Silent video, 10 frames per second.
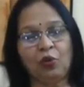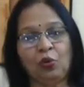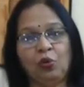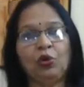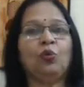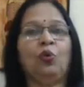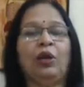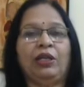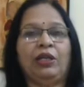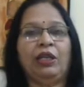good
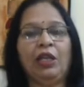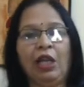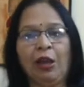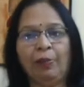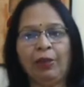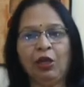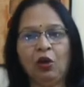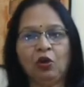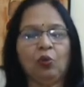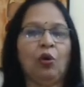quality may
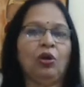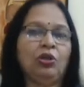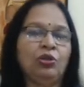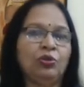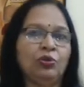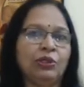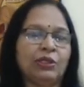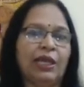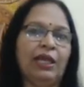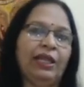not want to
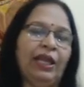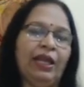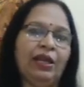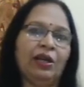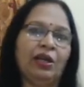sell their